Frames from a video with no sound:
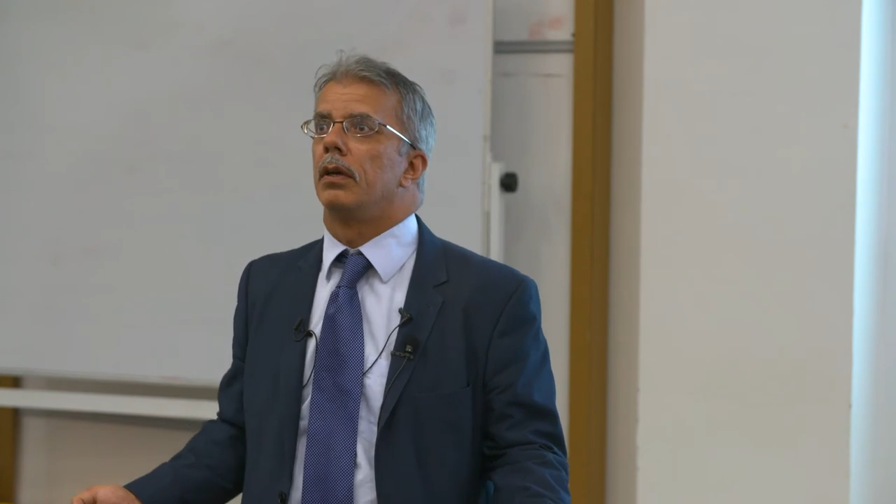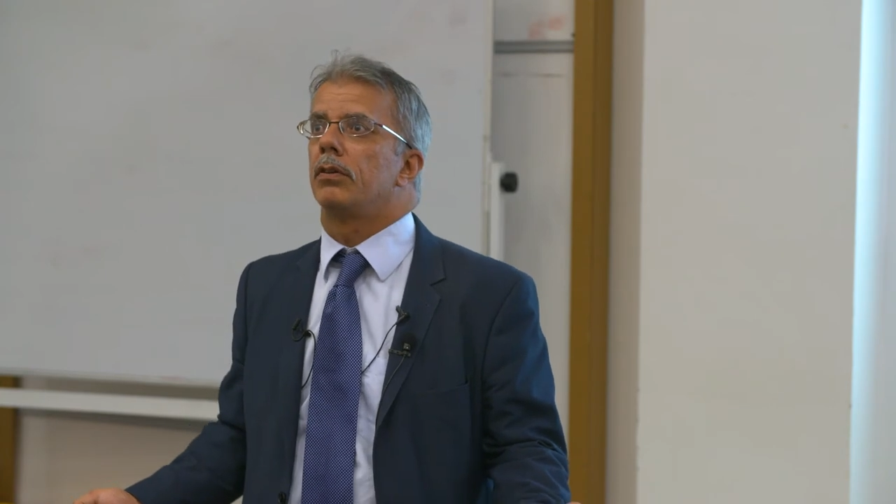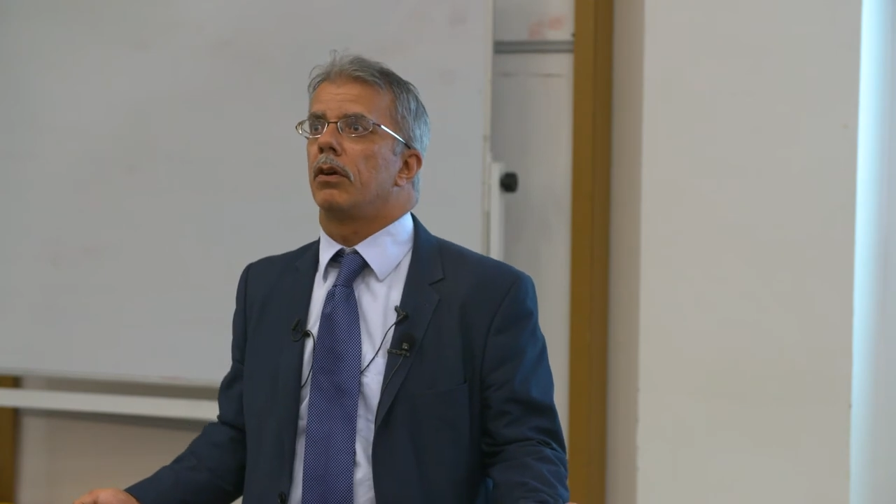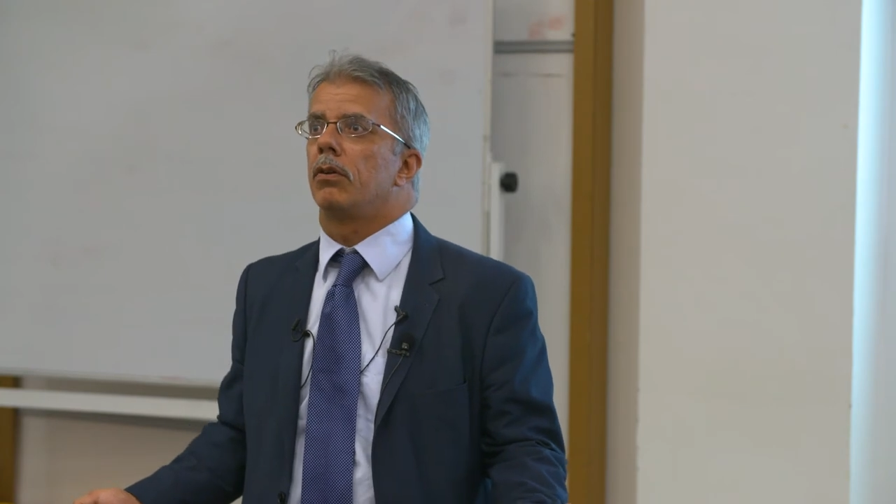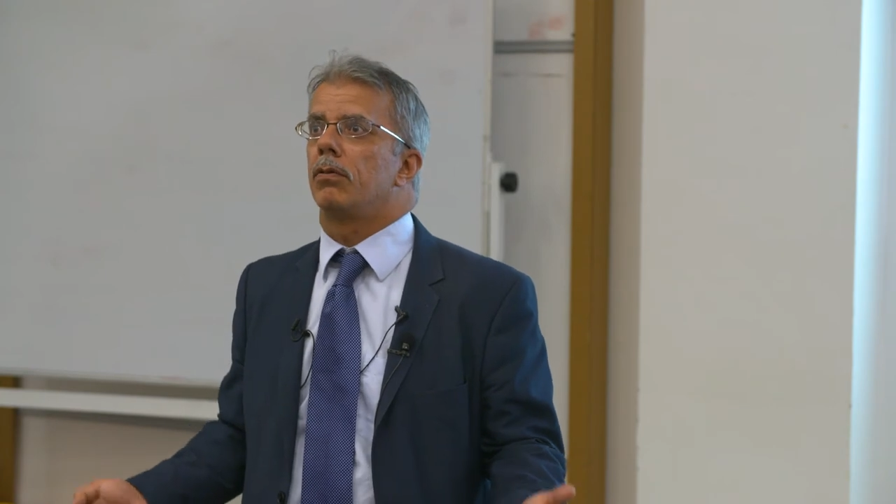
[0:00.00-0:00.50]

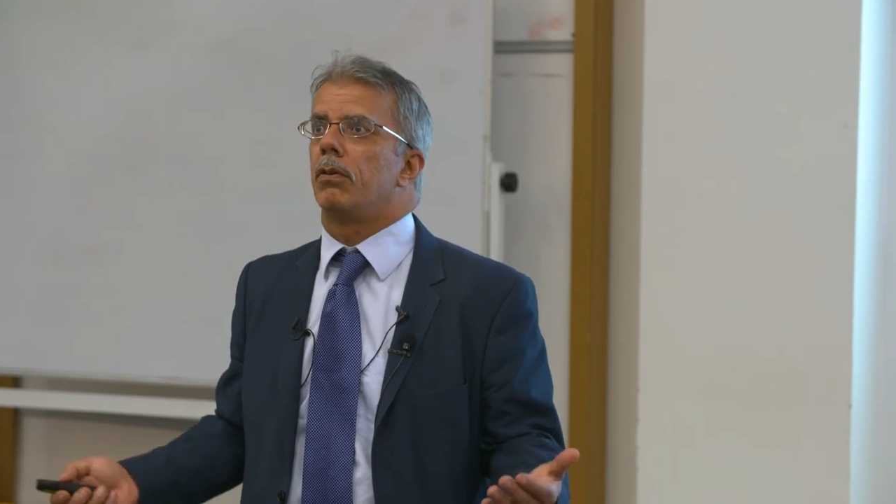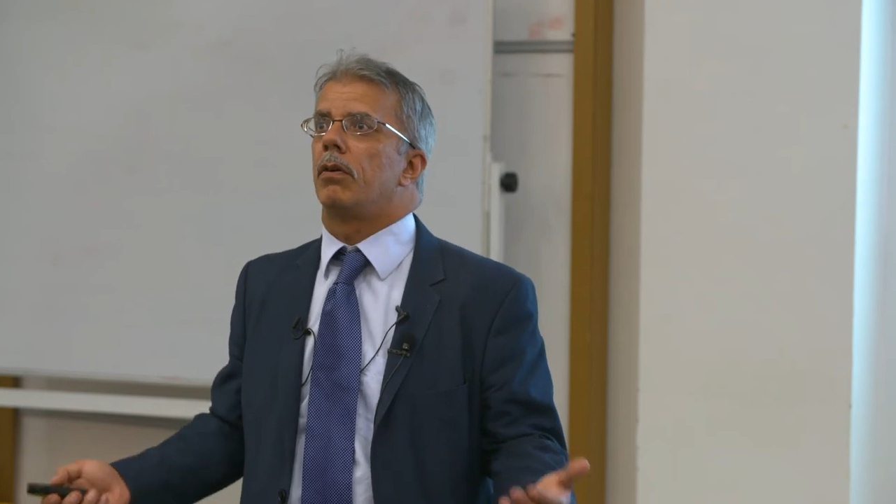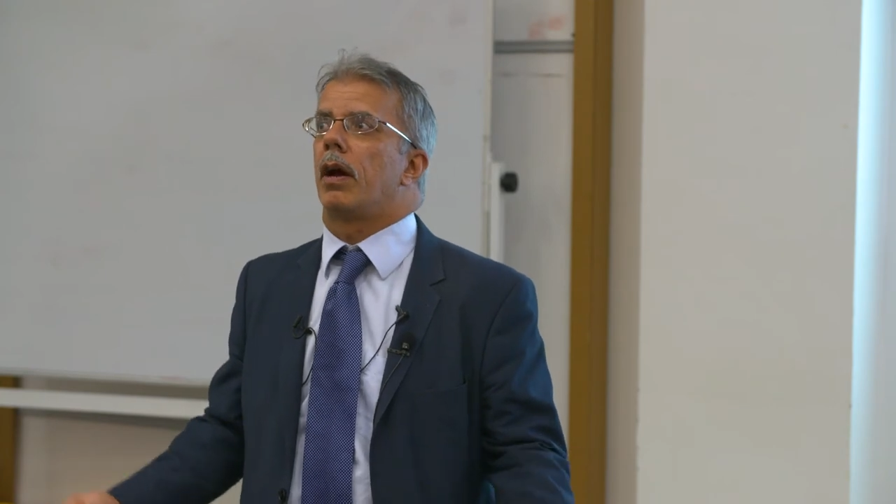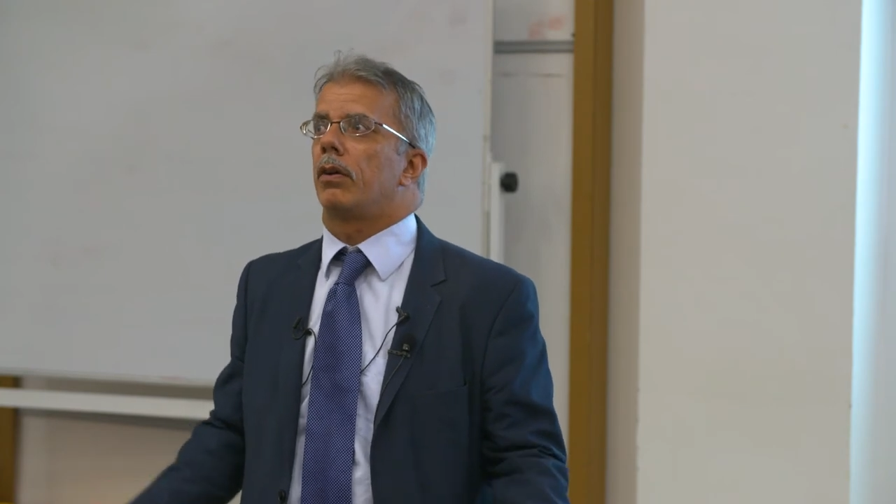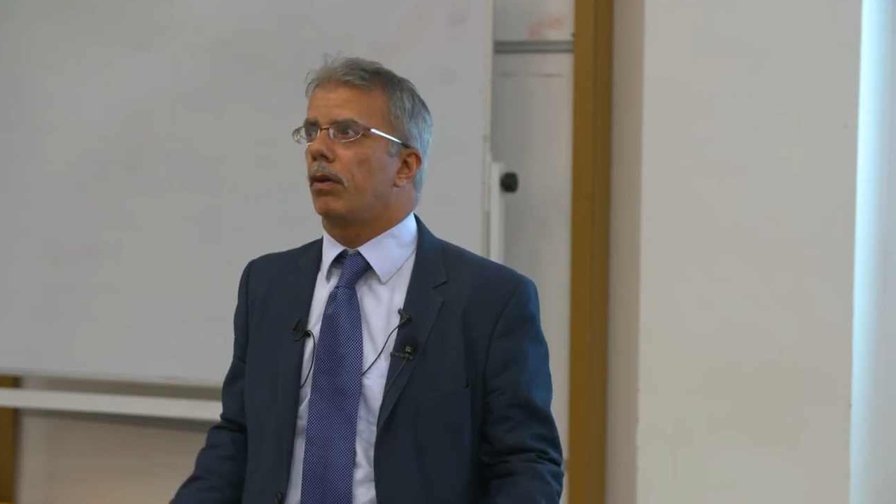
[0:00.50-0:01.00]
So your
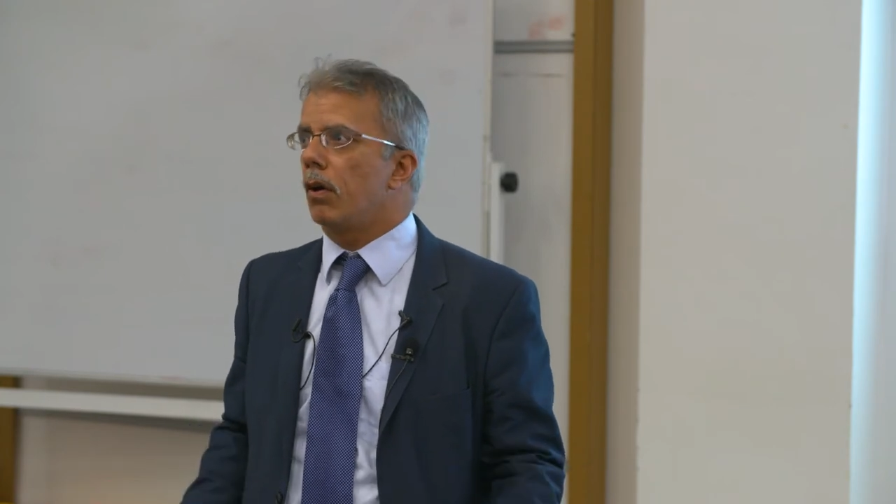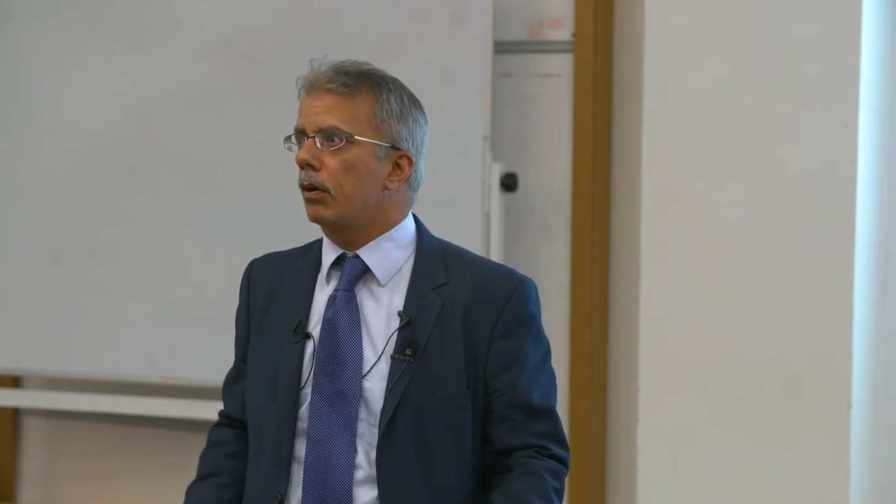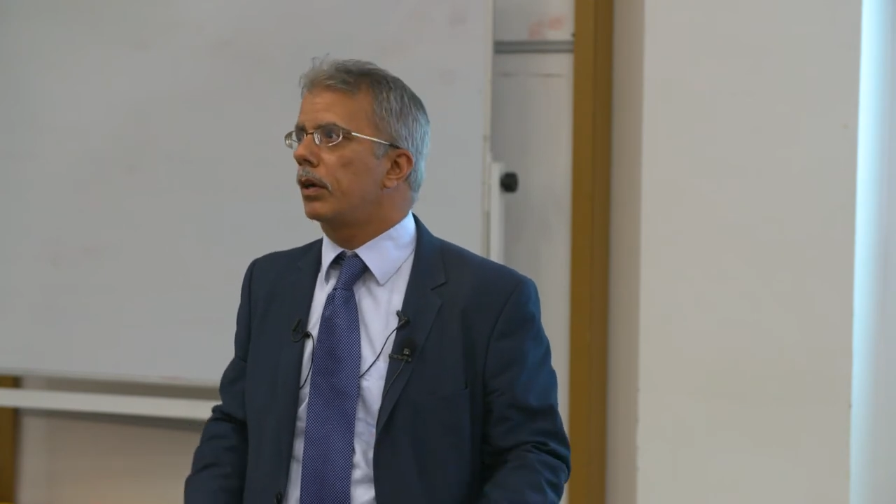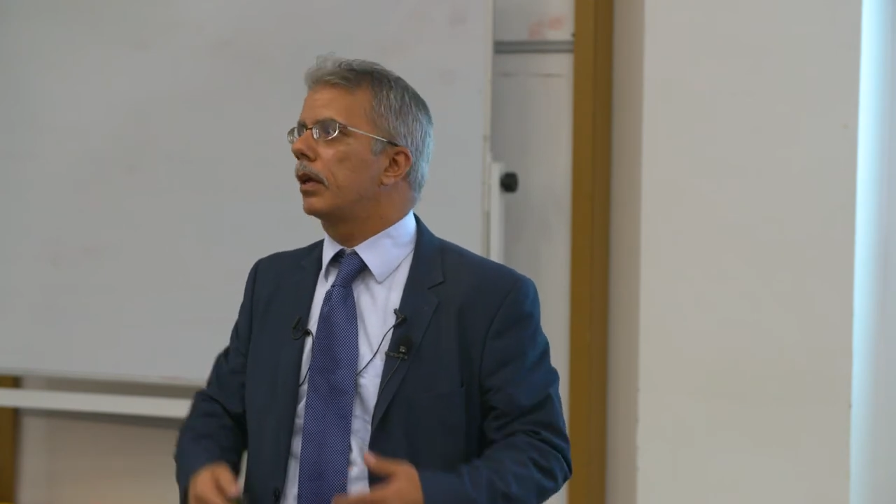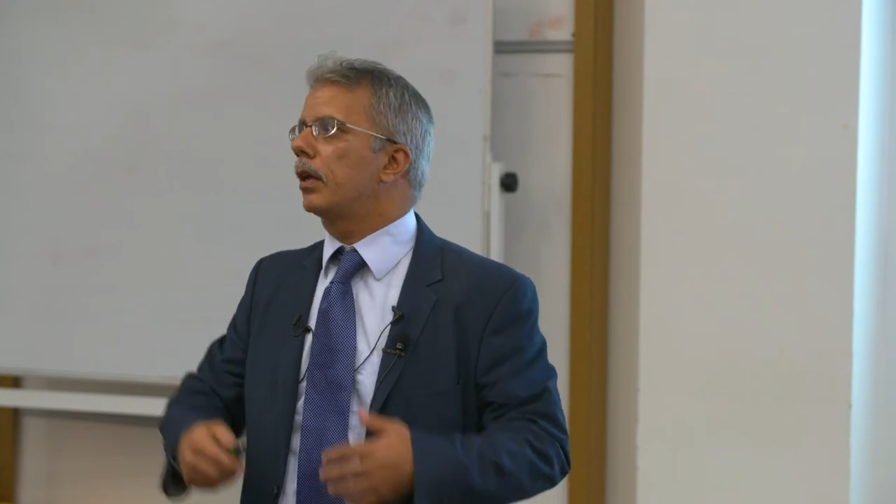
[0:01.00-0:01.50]
four hour
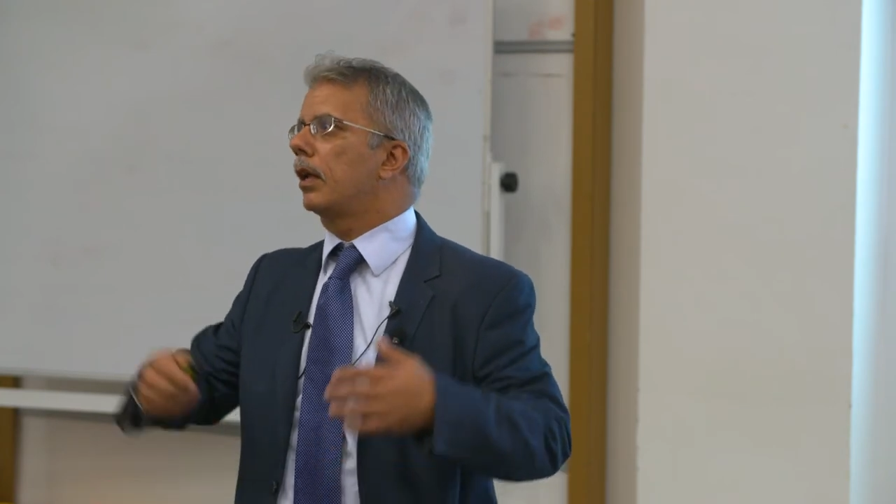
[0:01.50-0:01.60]
target